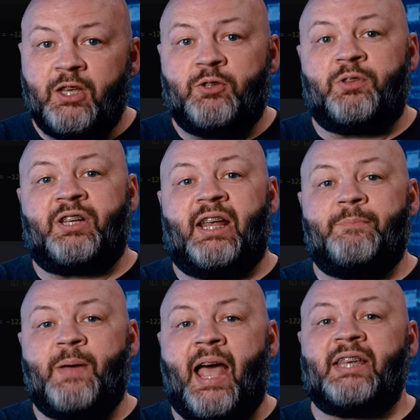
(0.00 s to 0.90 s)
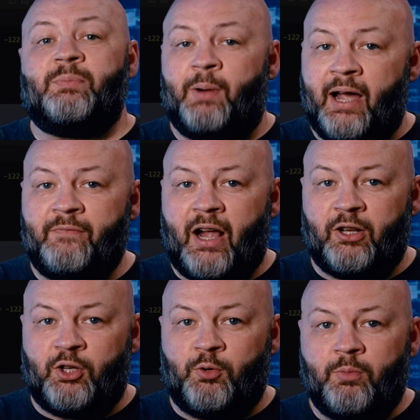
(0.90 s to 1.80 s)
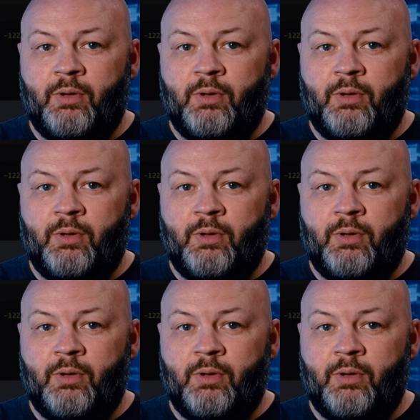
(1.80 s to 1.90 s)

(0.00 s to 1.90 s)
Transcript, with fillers: So it's going to get passed by value.